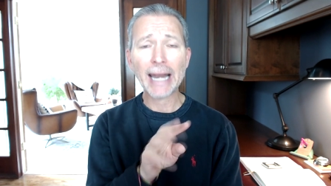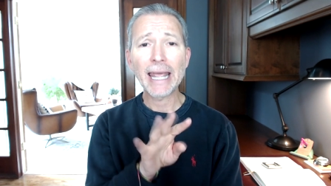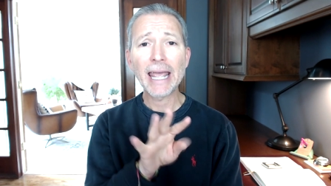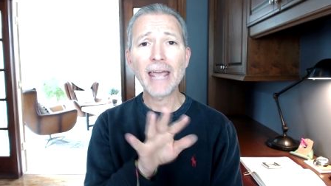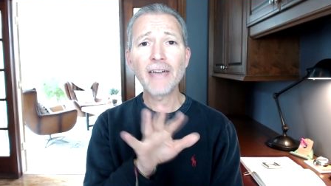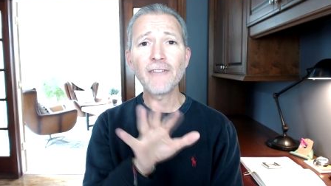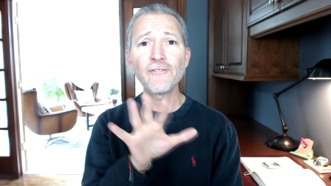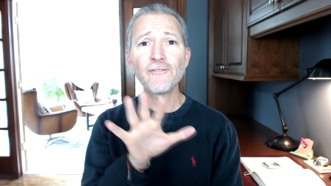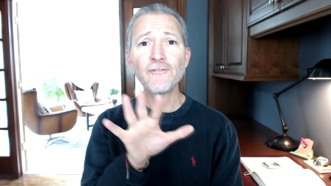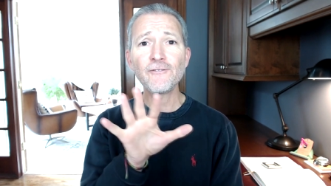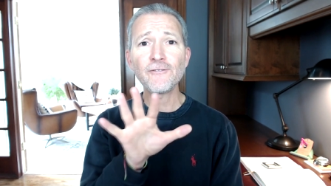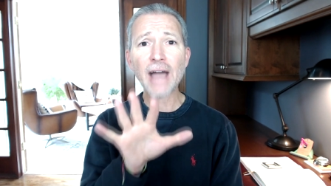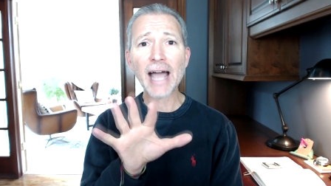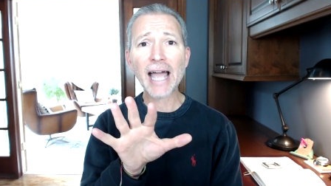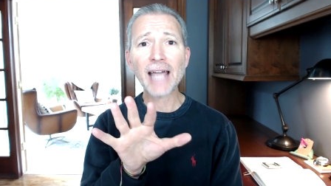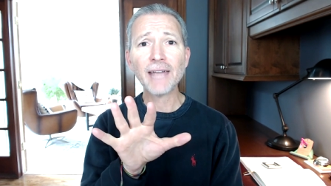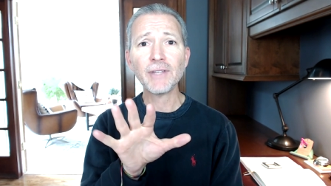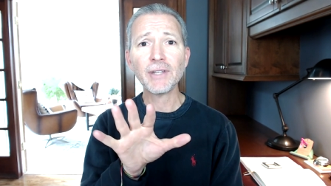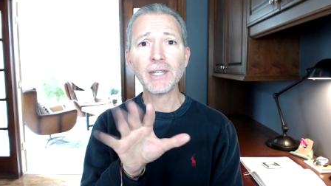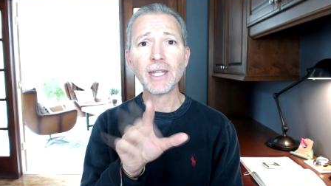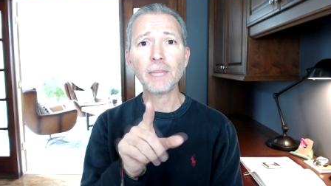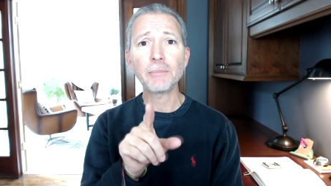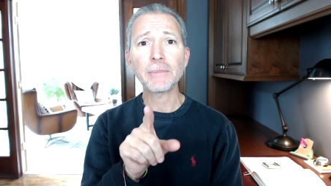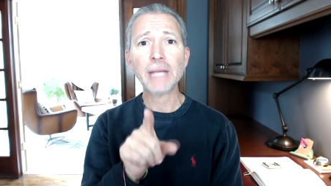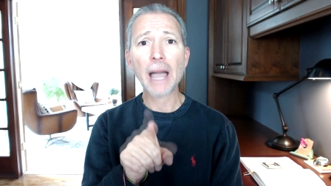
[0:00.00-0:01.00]
Five of
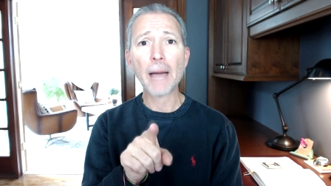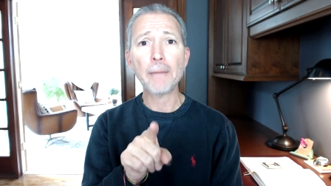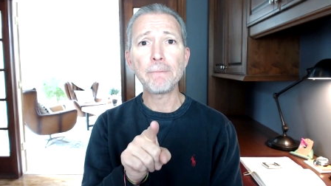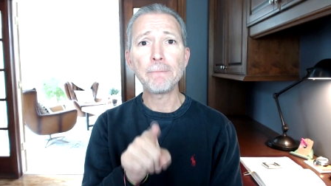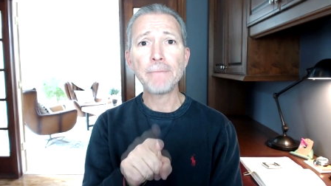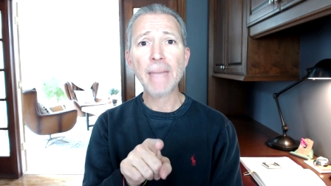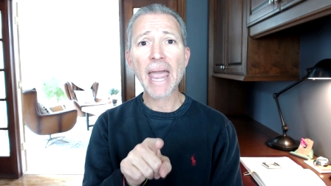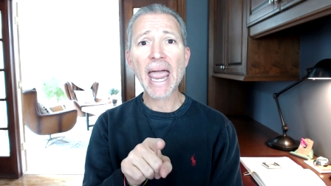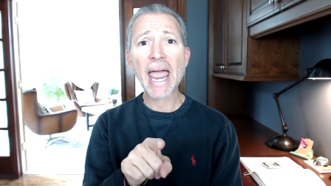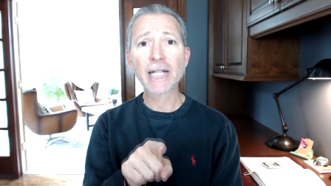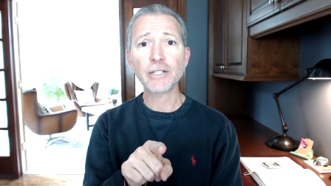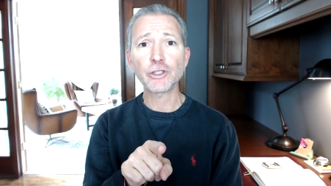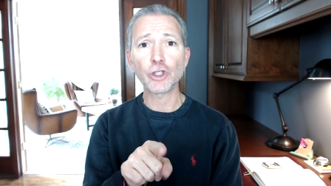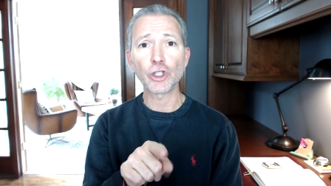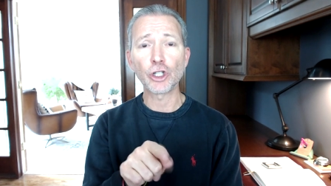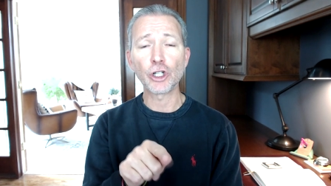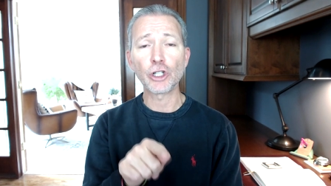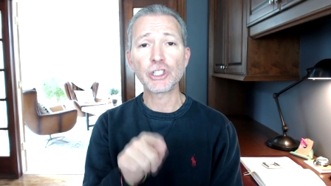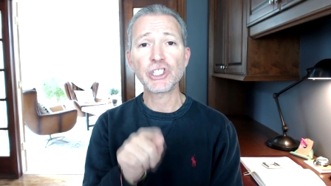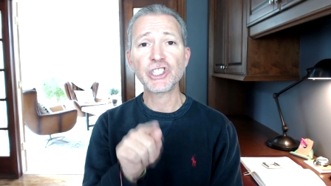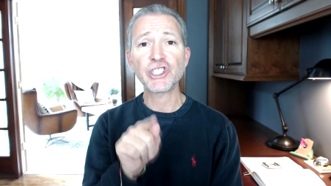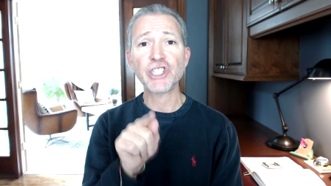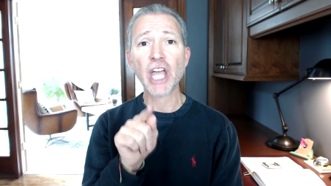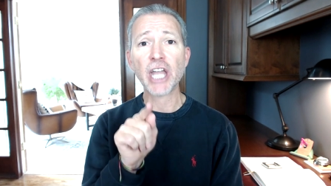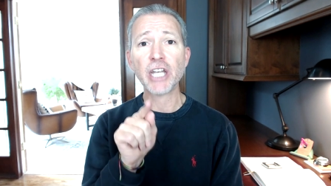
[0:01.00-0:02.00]
them got back to her,
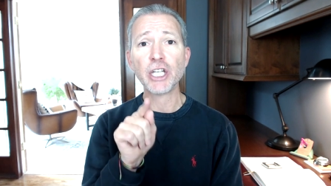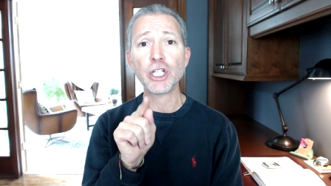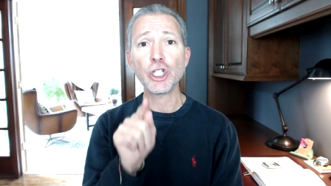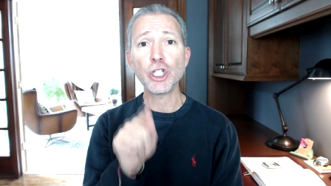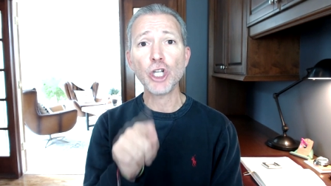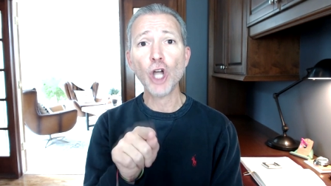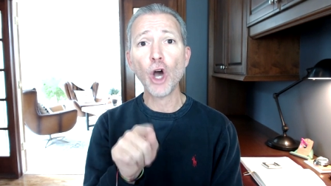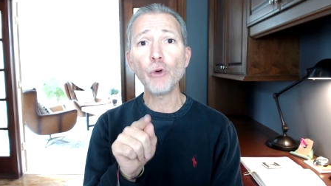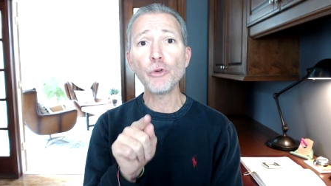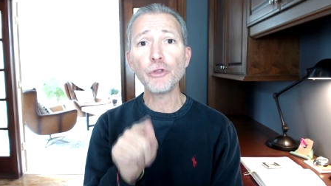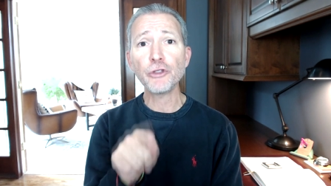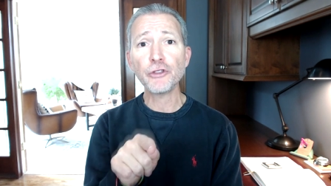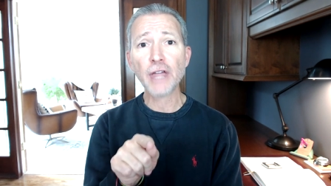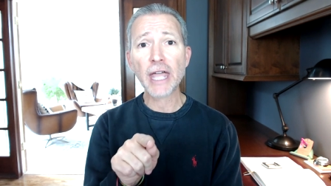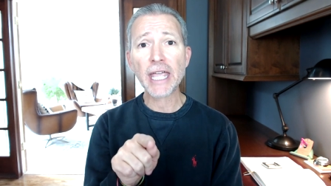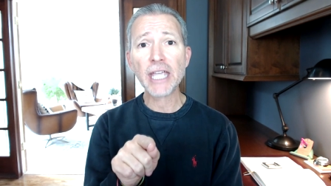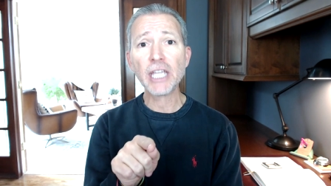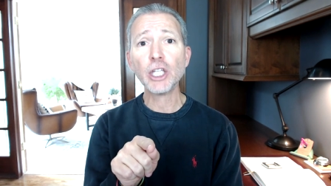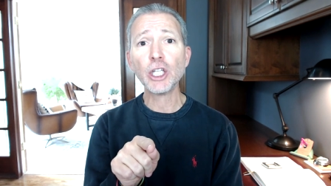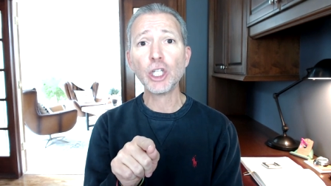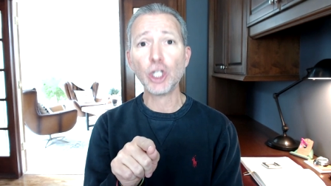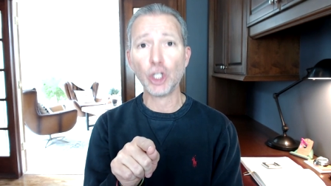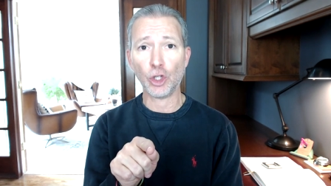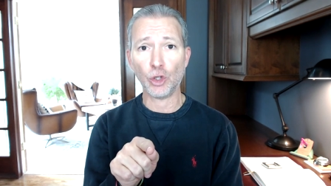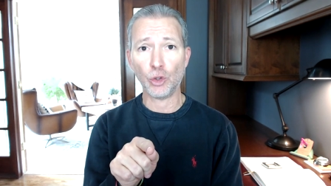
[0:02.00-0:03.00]
said no
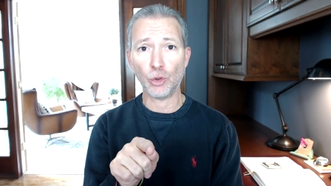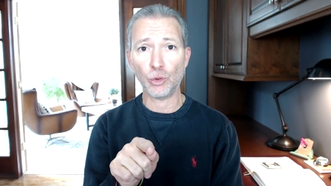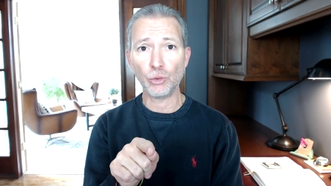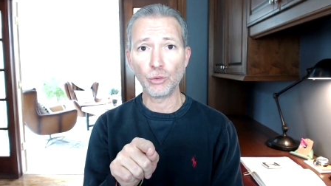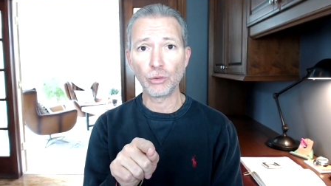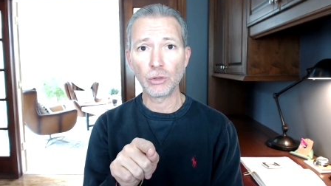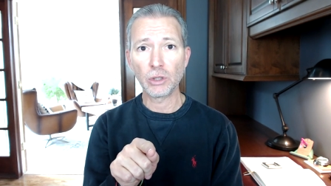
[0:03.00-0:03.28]
thank you.